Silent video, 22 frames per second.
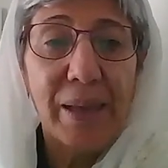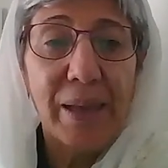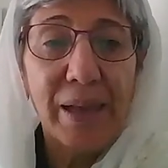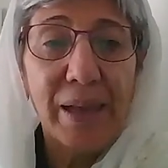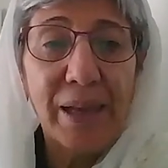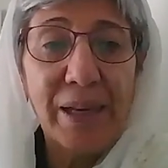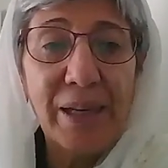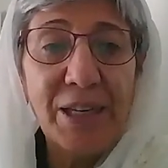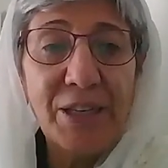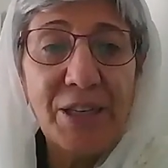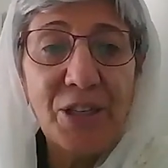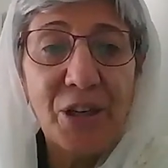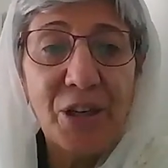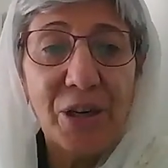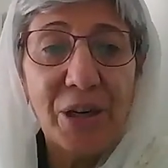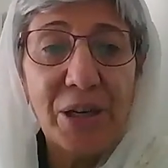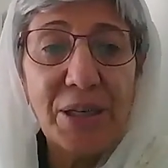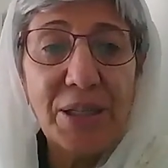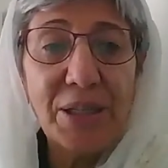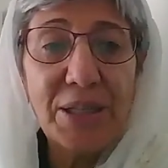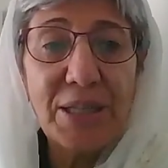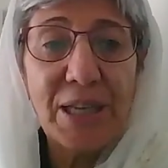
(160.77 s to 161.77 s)

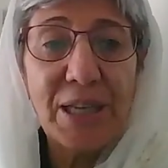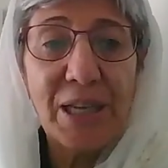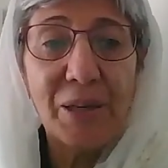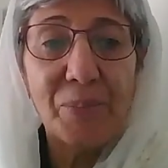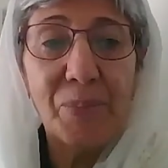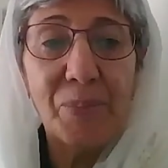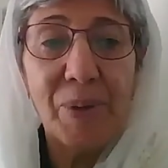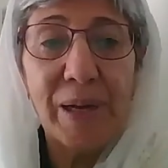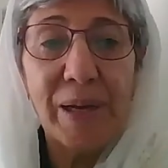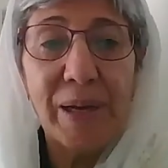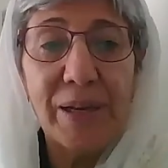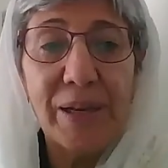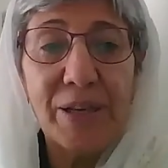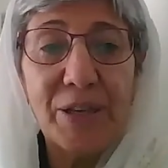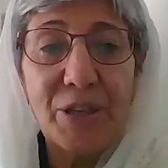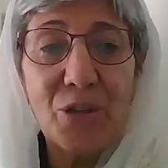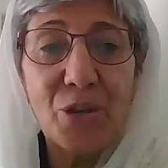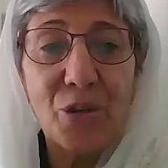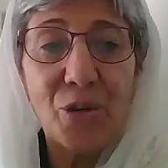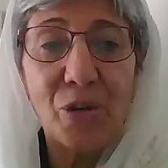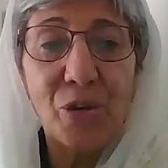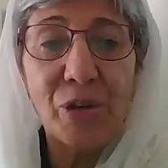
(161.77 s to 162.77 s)
NHRIs can play a
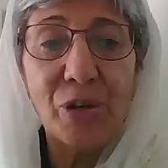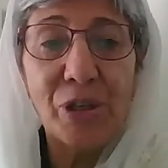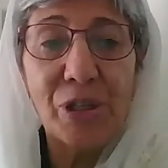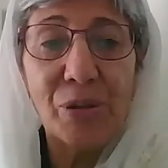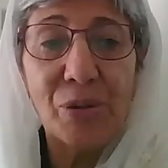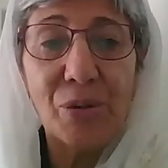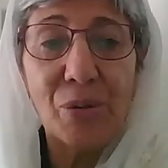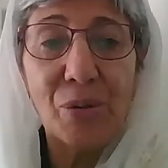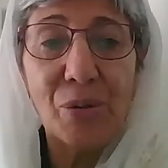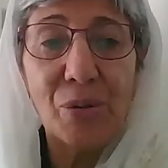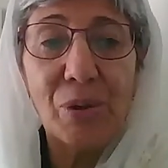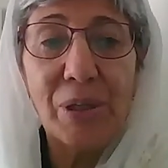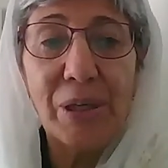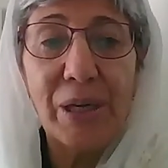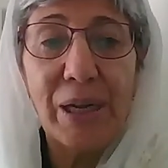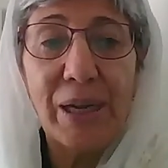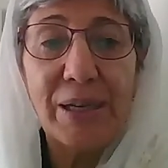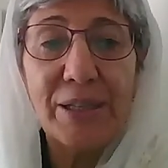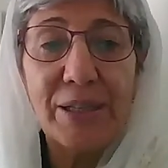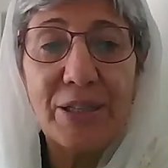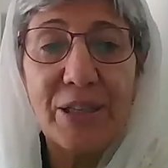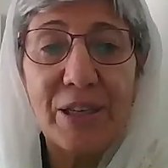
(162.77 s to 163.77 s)
stronger role
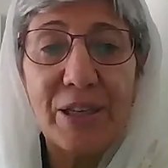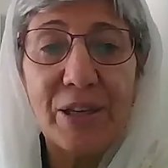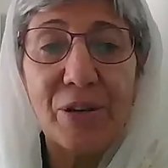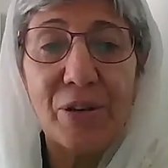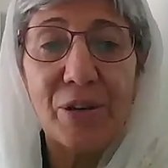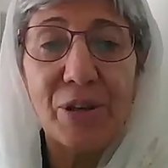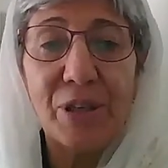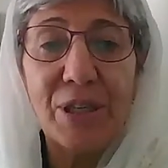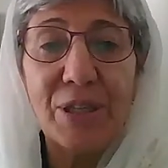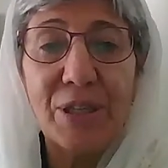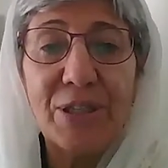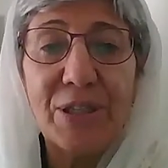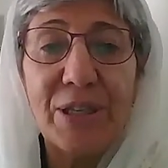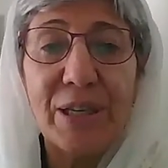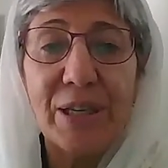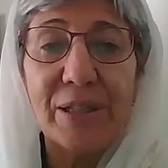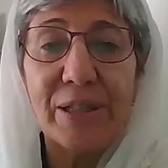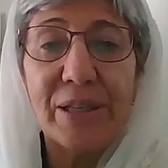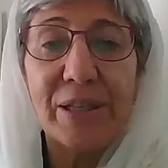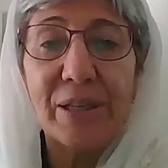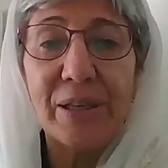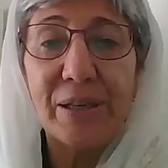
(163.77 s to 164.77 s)
as they are
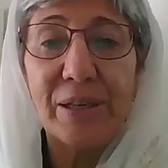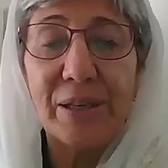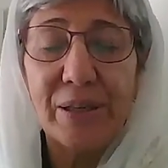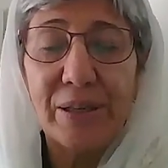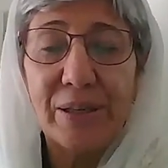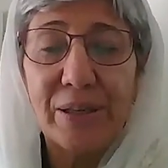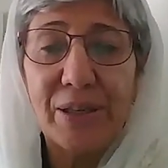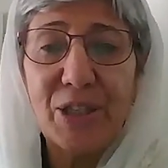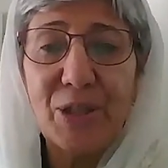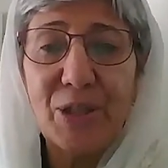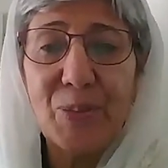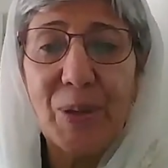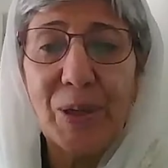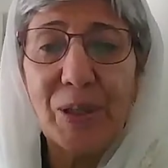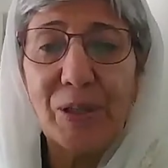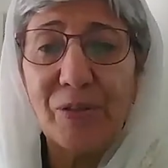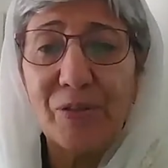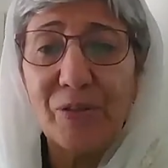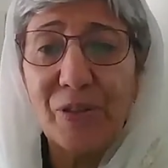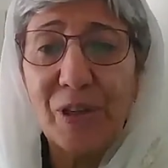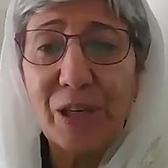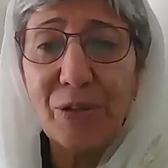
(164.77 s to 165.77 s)
inside their
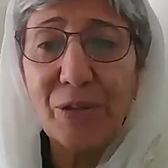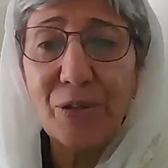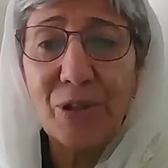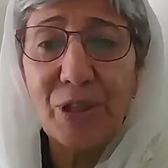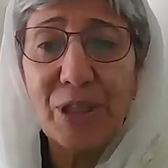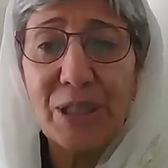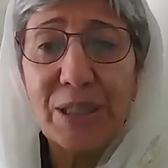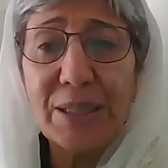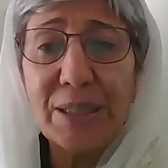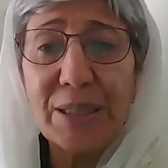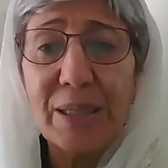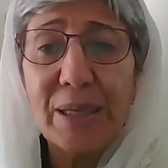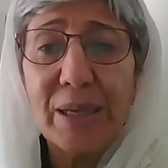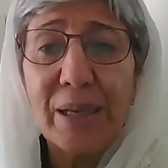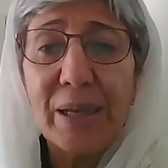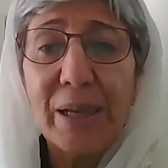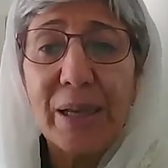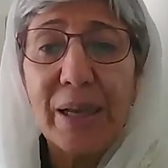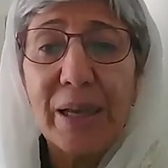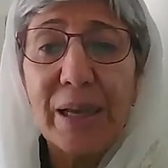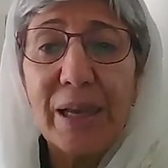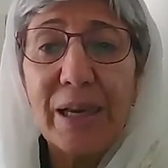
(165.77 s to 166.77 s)
respective countries
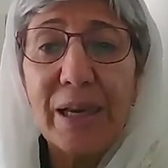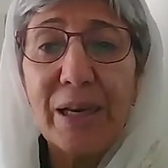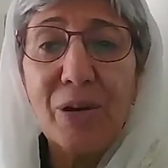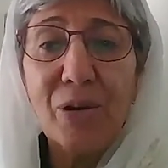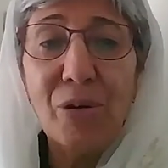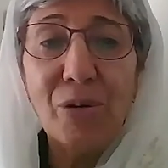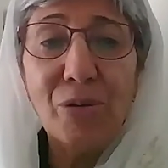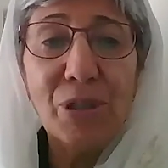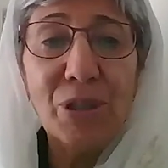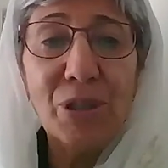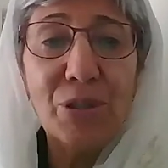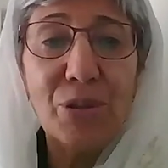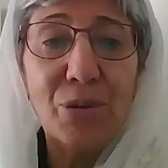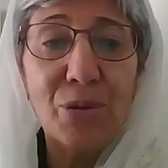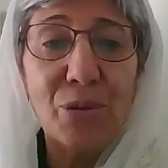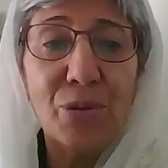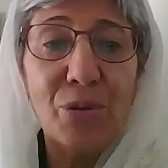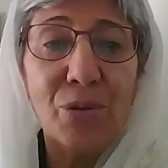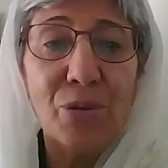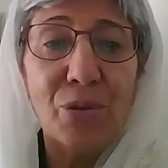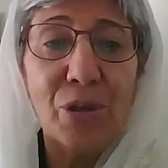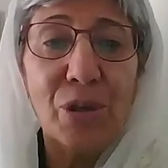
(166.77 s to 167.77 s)
and know the
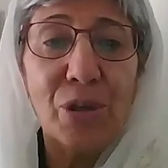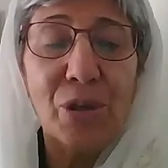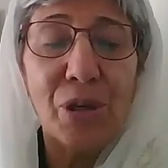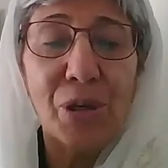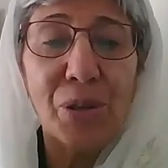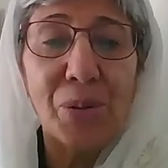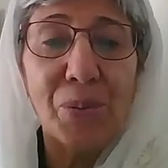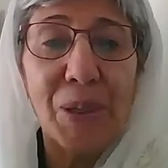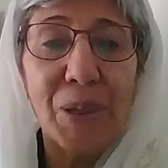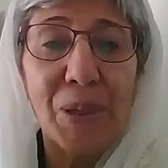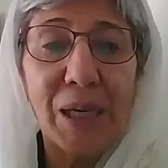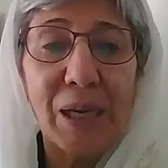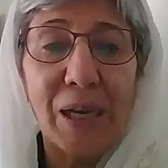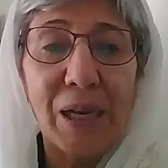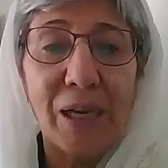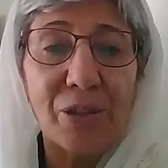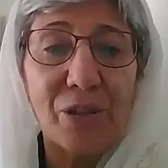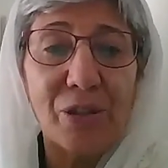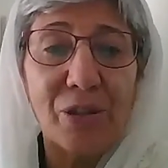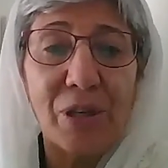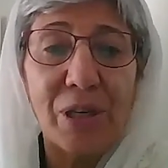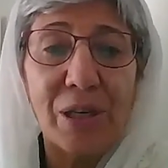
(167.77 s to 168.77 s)
socio-economic,
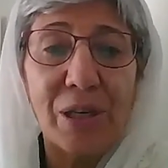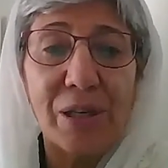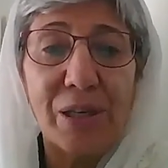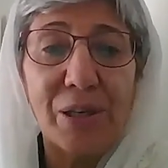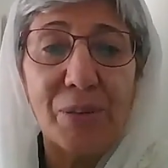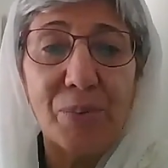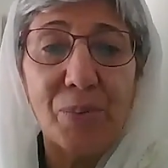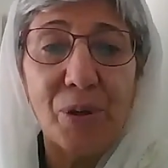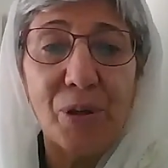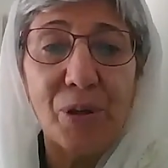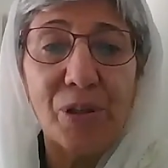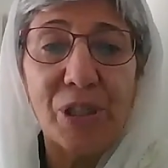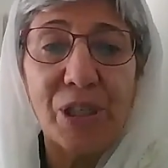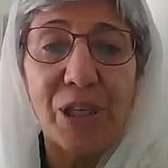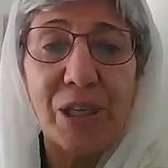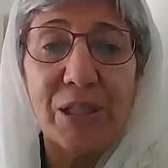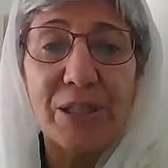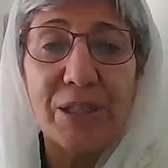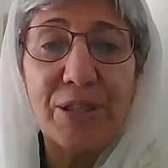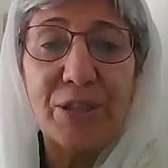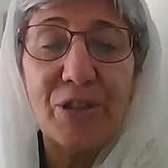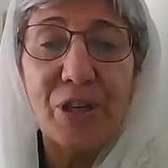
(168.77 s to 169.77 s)
cultural, and
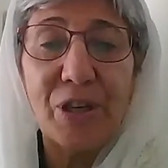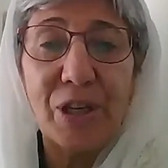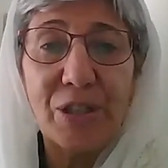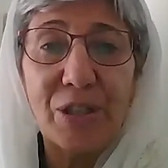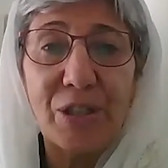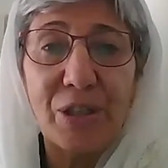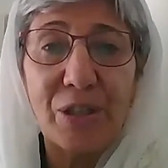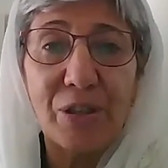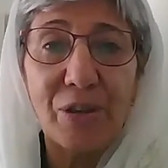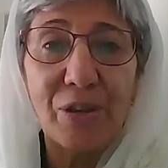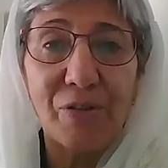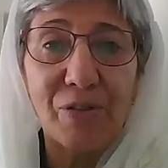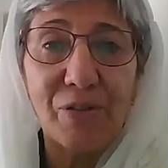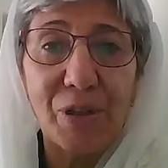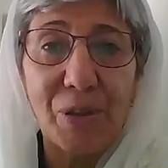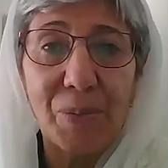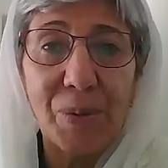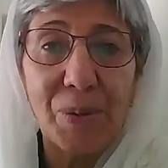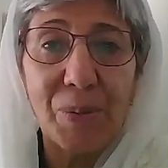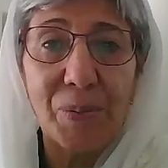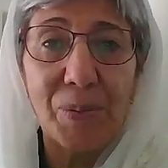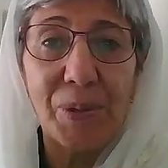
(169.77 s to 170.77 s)
political structure of the
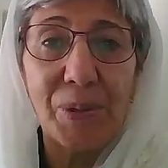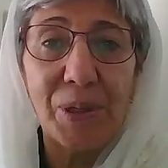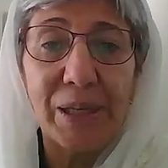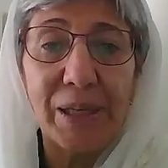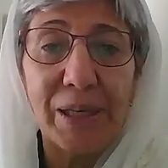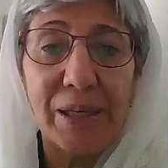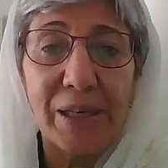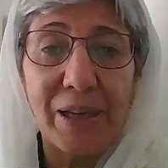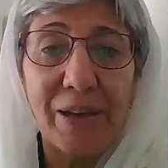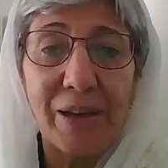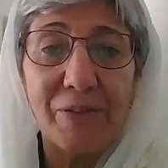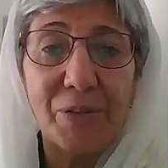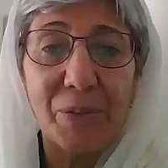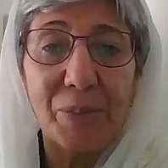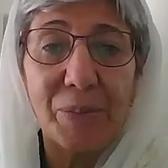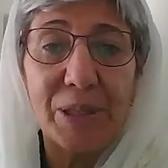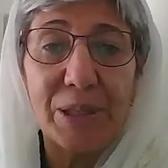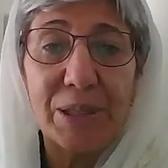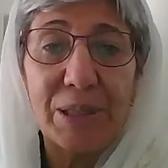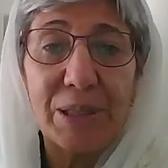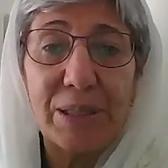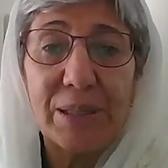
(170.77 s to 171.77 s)
people and
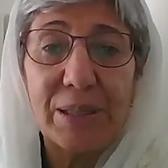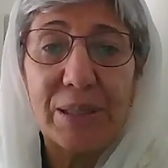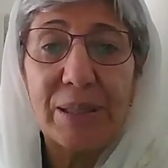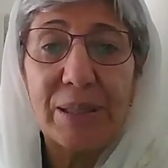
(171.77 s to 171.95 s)
governments.